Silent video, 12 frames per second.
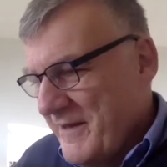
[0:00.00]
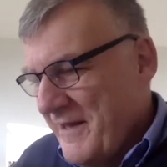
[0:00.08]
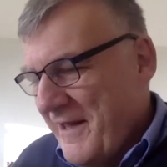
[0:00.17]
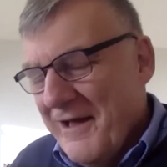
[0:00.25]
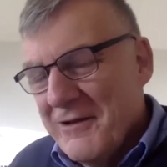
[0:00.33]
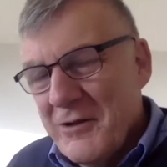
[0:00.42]

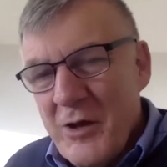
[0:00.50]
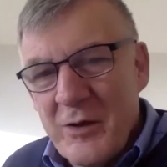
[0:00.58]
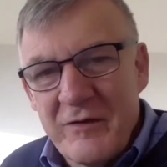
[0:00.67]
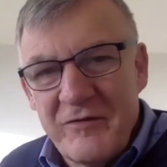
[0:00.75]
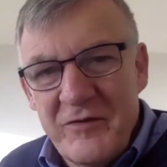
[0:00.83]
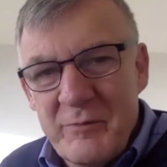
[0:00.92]
how
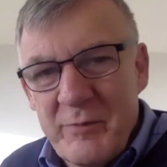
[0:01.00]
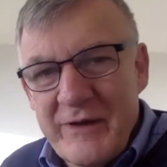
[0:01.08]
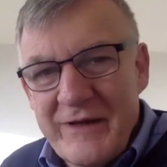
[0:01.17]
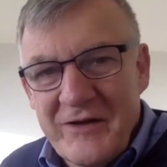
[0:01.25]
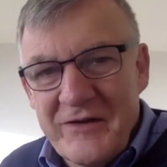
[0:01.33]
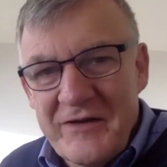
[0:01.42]
long have you
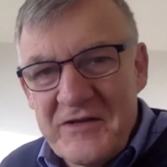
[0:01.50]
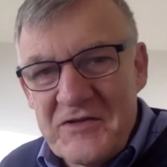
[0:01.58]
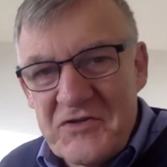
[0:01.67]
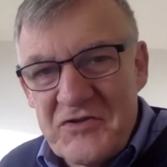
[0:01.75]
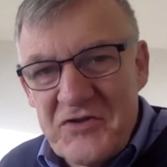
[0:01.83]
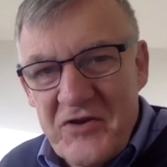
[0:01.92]
been on
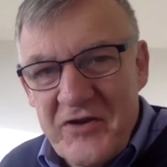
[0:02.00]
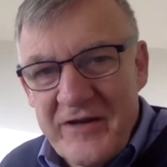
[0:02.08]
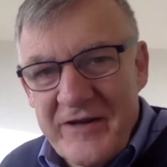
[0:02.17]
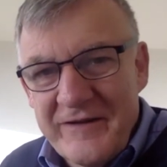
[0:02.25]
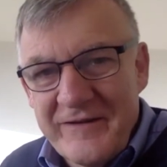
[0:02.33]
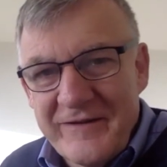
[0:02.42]
this
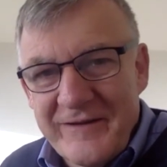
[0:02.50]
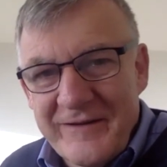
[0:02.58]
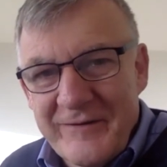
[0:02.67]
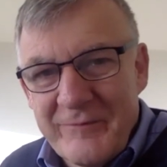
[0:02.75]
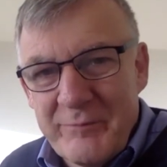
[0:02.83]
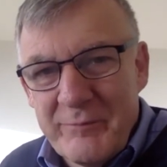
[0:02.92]
journey
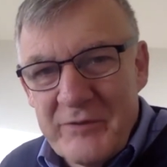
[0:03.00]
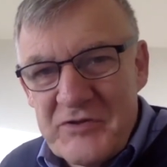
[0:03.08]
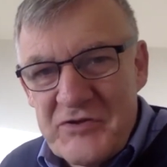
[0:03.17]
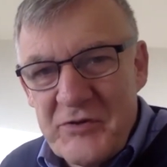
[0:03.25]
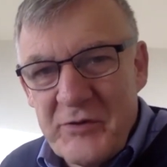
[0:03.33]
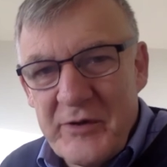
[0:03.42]
of
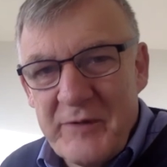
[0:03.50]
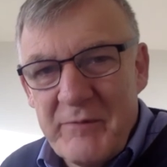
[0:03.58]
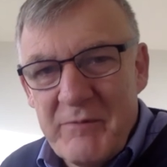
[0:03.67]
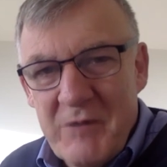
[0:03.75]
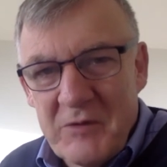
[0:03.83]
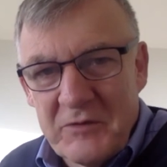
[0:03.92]
pursuing
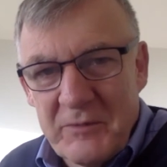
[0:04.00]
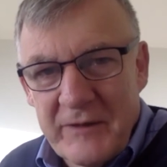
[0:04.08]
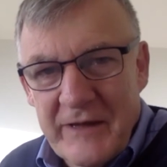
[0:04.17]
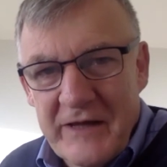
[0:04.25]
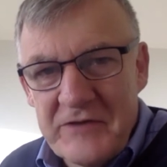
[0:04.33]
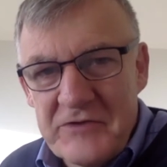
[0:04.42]

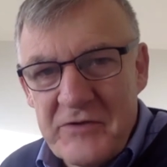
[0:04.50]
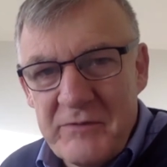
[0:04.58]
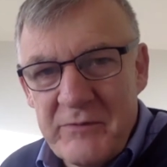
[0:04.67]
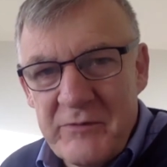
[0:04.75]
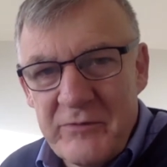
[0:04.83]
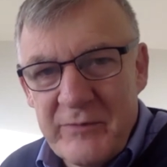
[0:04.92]
multiplication
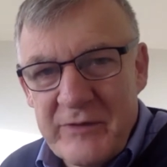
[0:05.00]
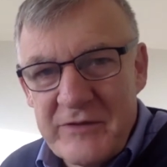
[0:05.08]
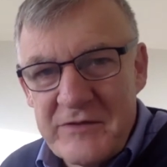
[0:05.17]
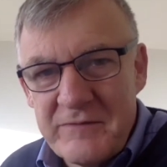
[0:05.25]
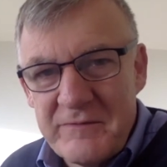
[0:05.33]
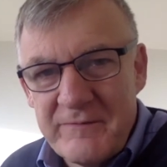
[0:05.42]
movements?